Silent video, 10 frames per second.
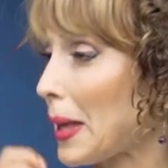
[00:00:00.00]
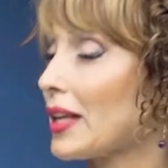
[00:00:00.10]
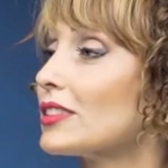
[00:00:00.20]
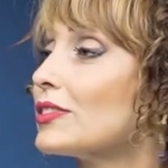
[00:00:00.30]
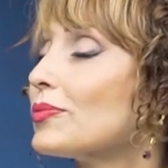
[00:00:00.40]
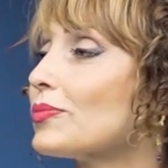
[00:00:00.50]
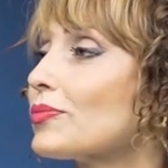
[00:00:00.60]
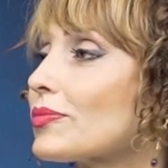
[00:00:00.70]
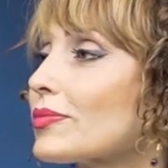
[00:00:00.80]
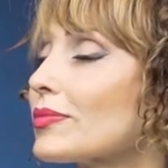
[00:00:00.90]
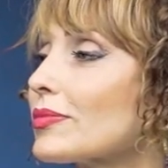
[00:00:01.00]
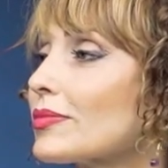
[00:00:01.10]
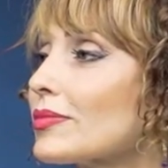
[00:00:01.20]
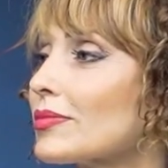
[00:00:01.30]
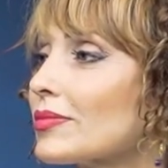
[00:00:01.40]

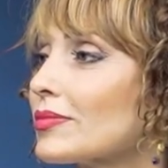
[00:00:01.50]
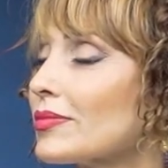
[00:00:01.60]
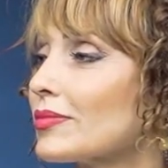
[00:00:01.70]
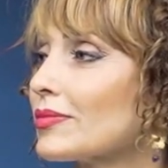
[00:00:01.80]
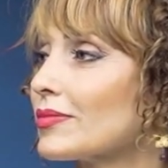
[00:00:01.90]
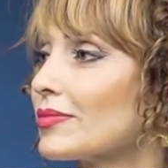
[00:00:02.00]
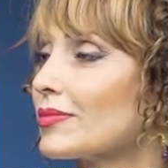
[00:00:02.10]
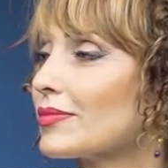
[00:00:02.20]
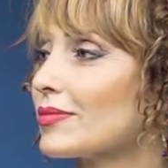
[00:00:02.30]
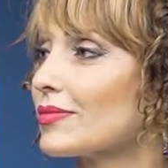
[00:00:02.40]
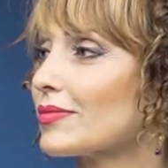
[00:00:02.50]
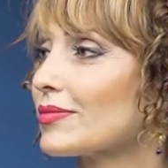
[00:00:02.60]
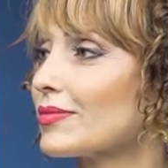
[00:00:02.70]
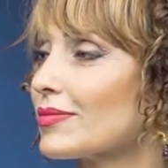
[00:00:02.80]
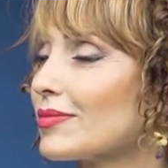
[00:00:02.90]

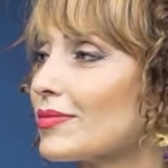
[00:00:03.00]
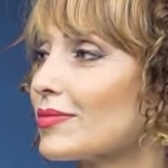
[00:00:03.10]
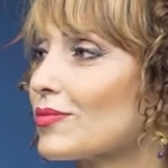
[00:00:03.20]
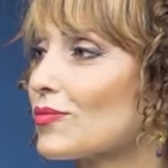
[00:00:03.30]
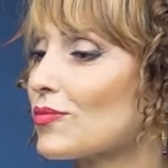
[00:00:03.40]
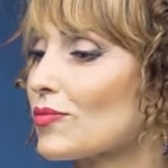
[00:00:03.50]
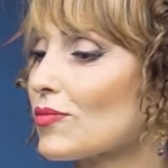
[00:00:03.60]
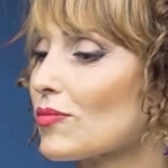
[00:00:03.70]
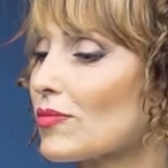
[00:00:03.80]
No words are spoken by the person on screen.